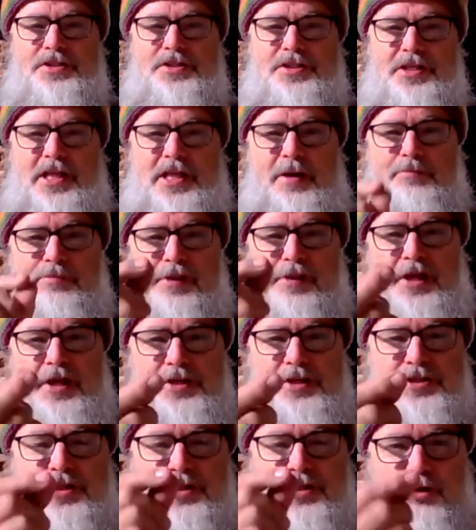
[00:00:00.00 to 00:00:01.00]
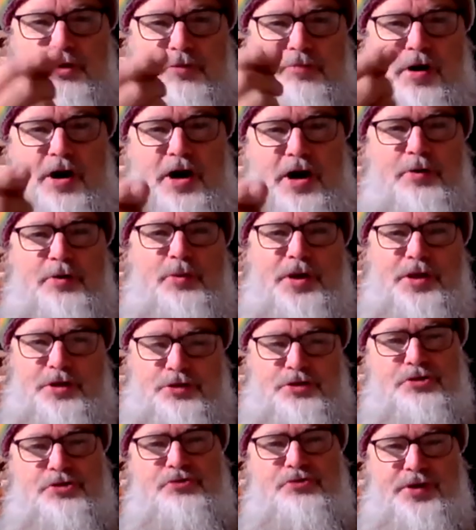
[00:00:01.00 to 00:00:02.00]
See that place in your mind where you
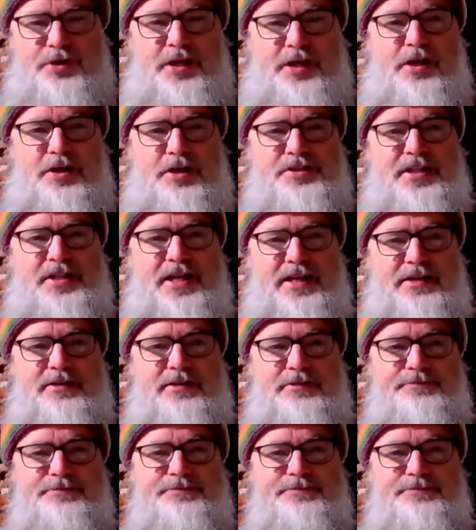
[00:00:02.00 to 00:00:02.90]
just realize that?